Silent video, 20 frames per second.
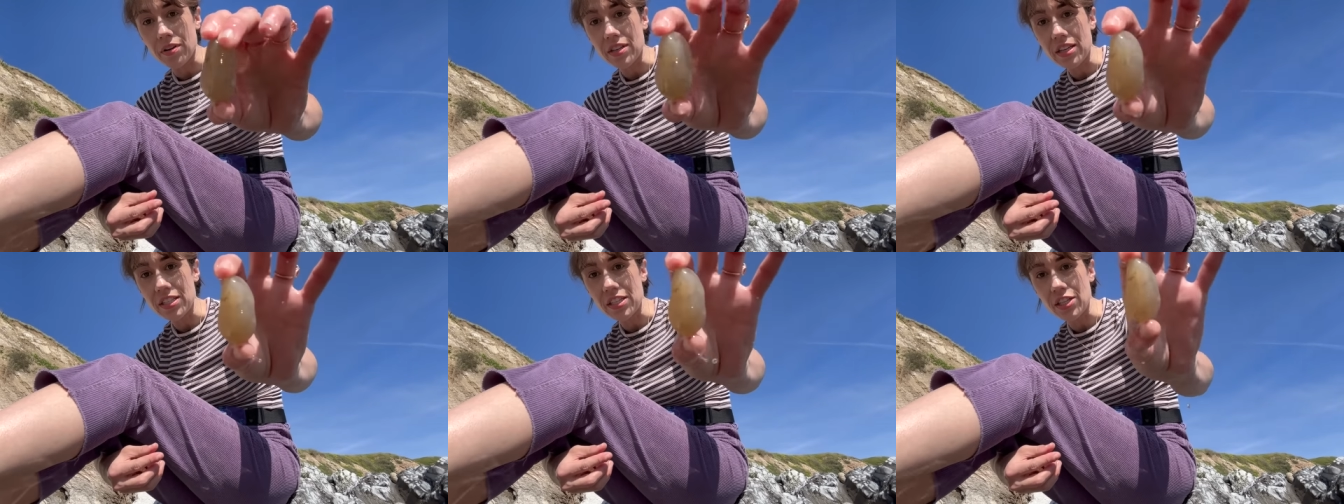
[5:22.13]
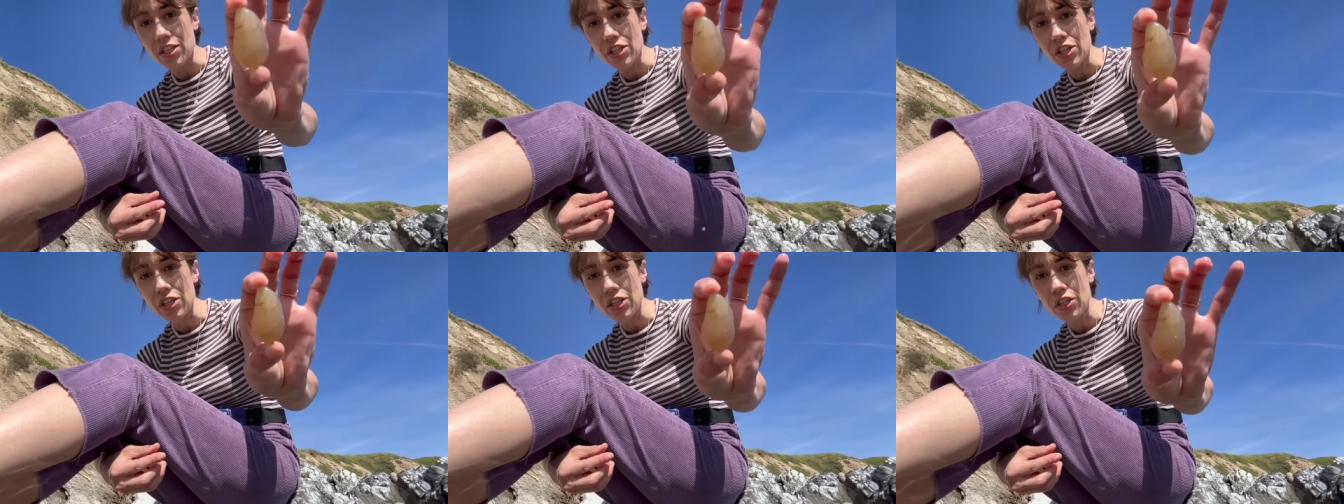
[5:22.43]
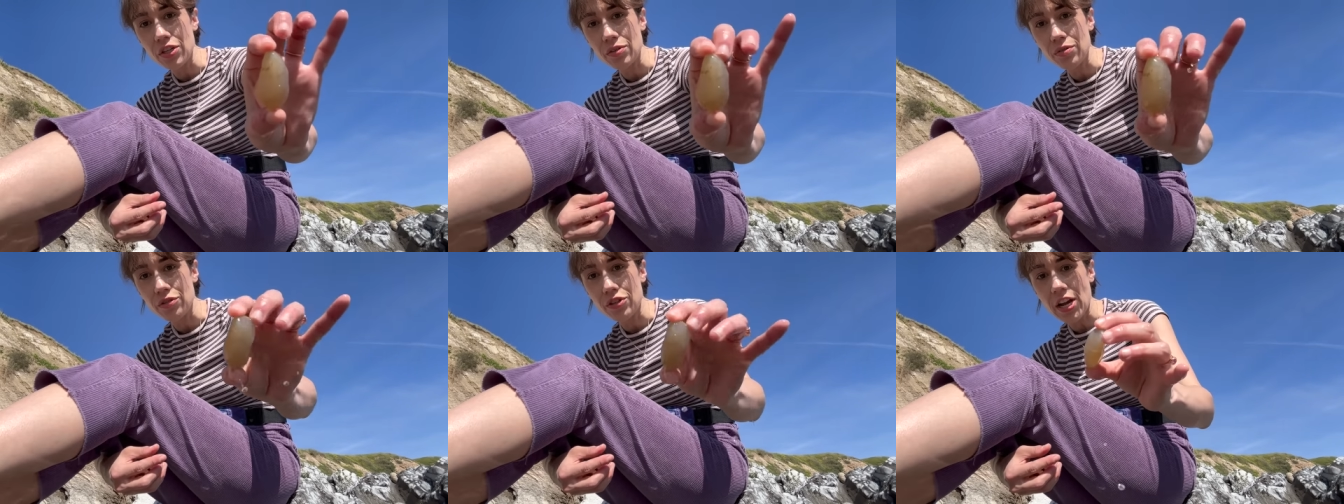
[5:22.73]
It's a
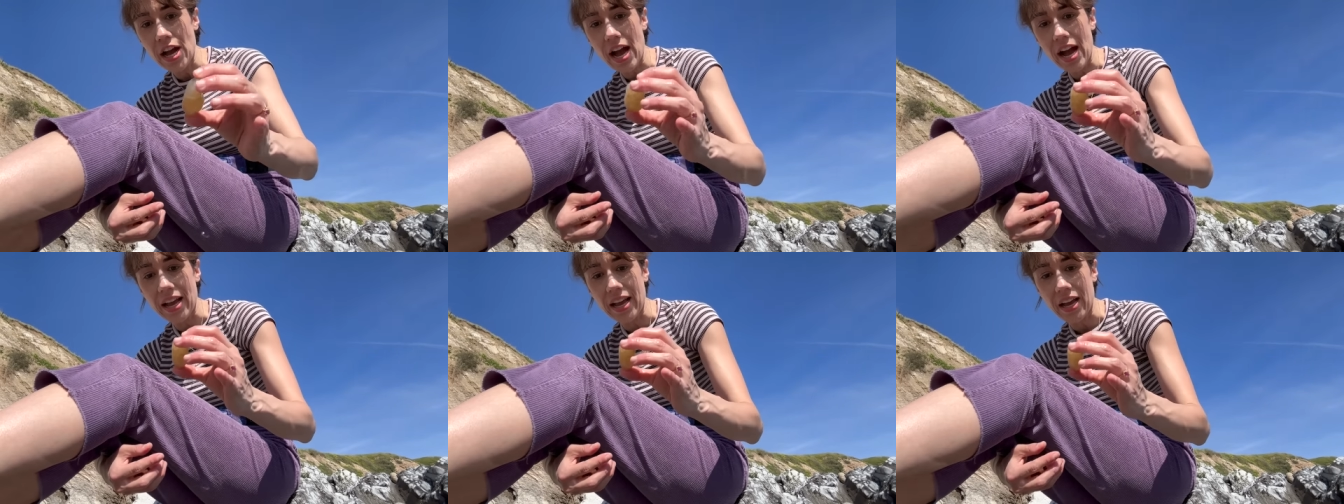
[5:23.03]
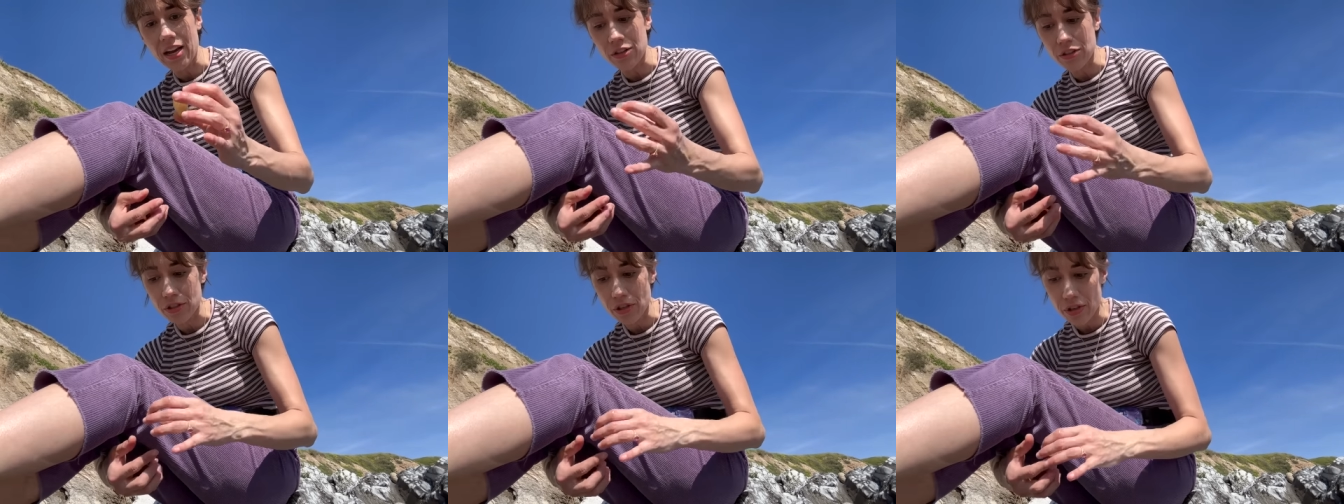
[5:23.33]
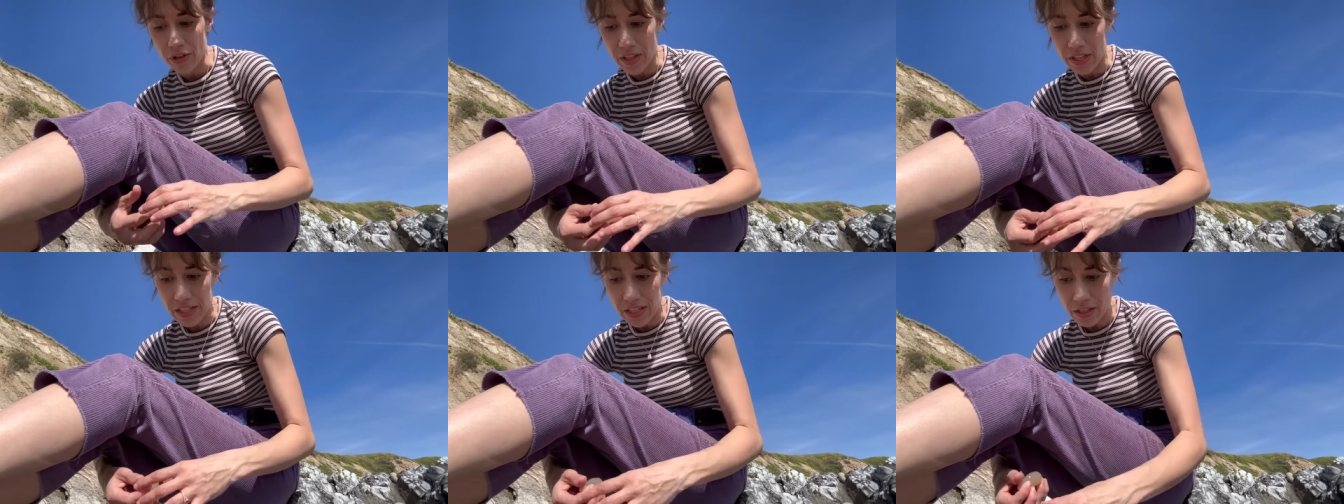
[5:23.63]
huge agate. I'll show
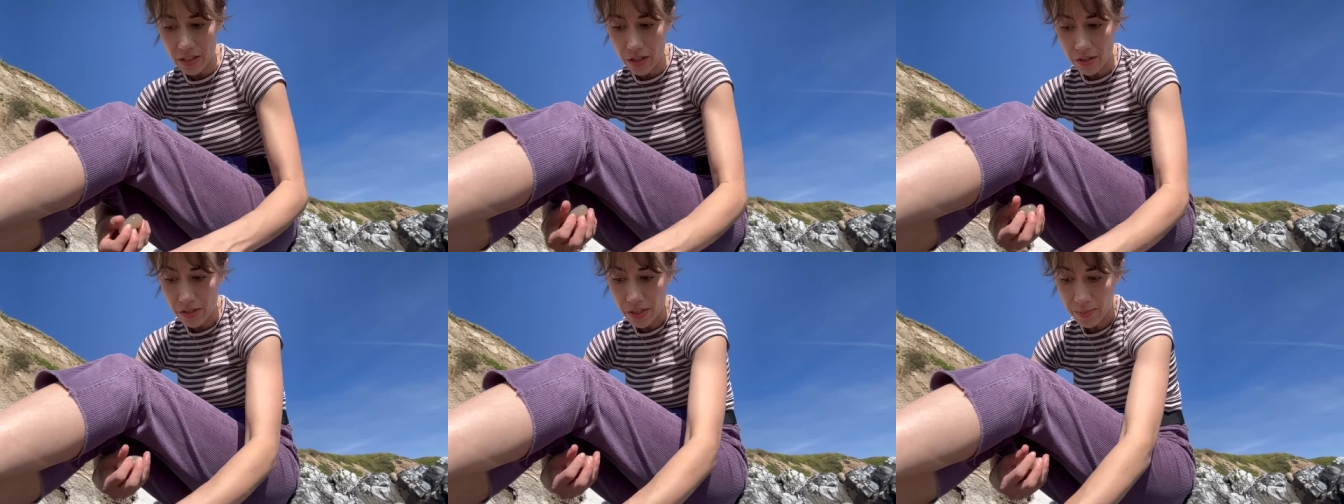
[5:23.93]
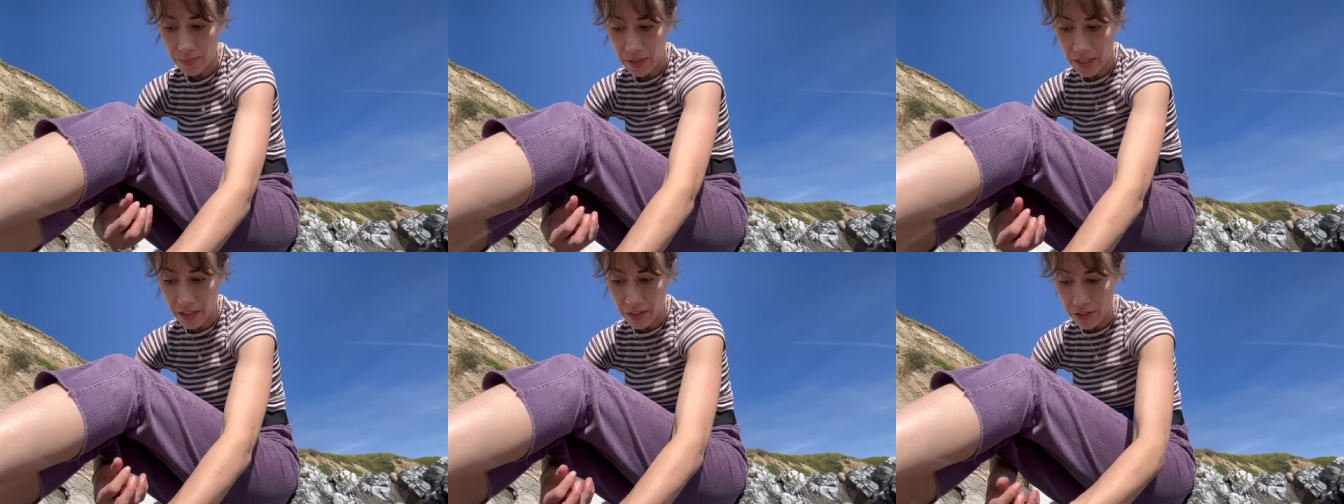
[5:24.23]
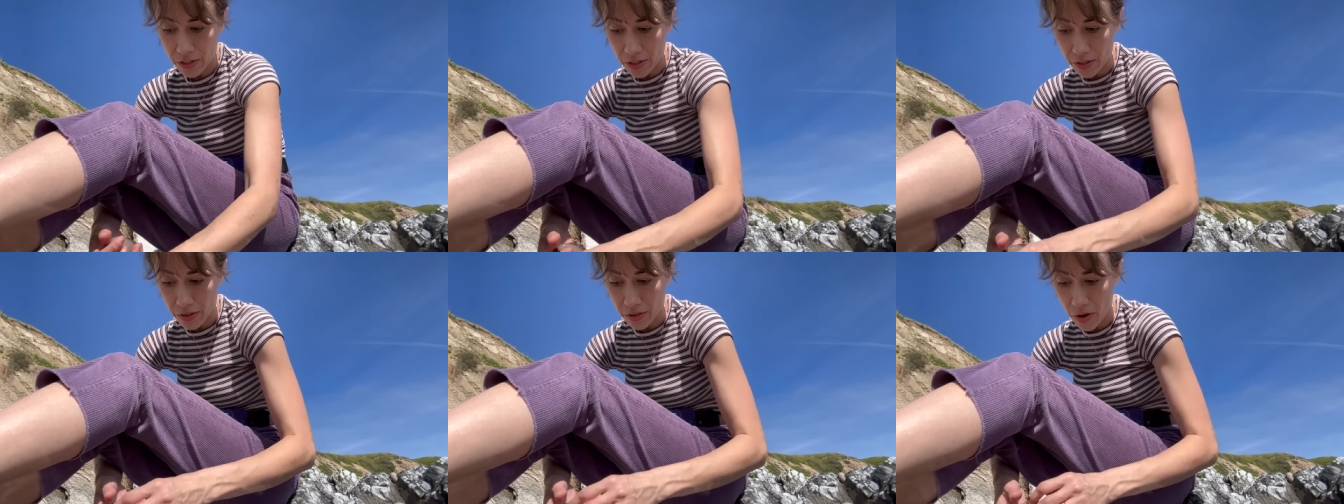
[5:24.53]
you this close-up later
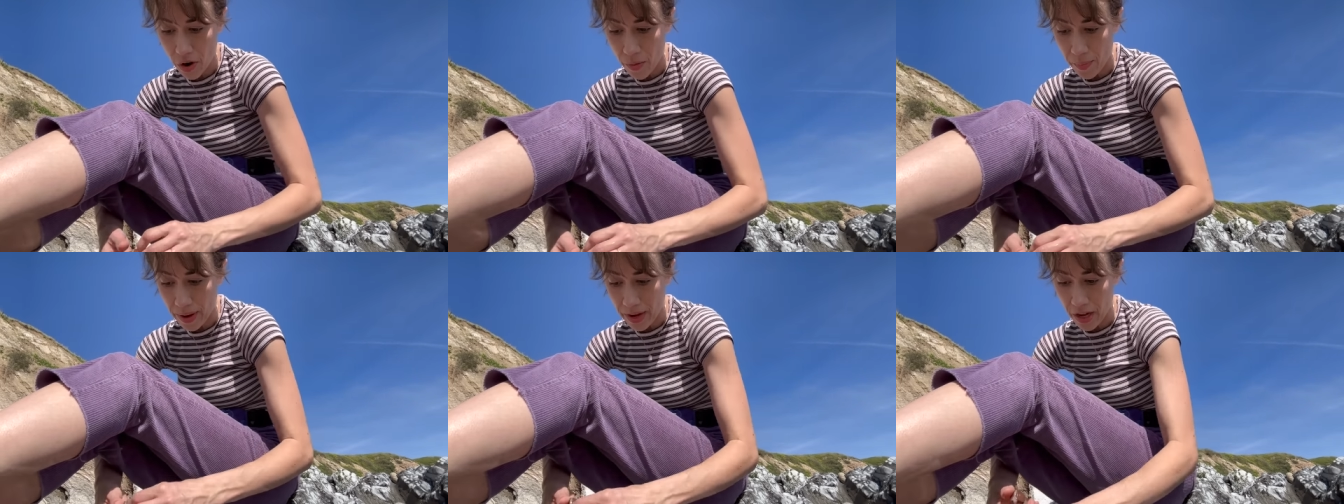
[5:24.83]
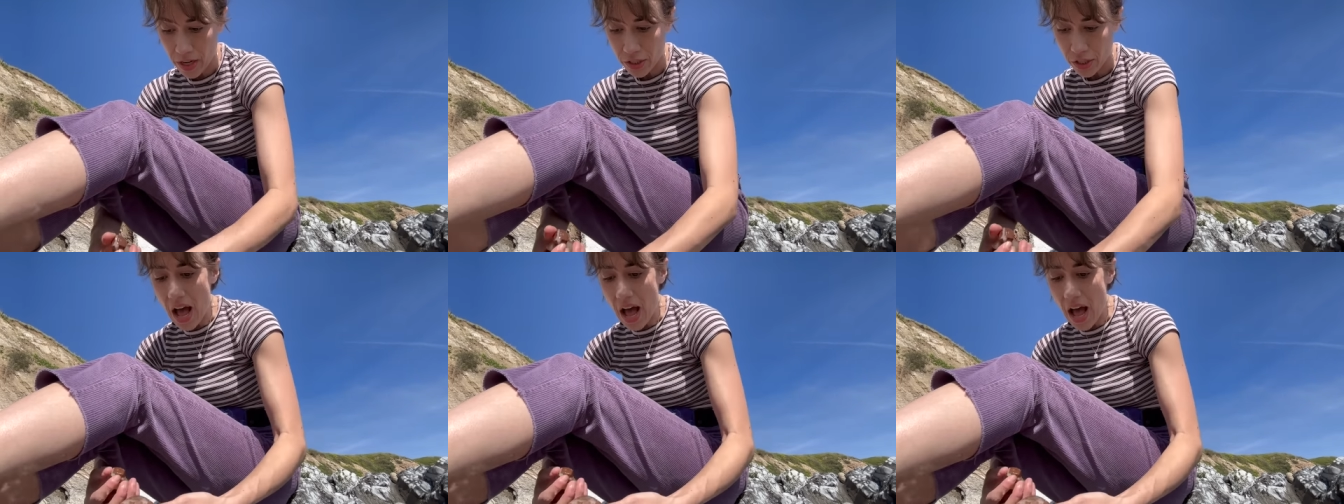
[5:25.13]
too. Oh my gosh.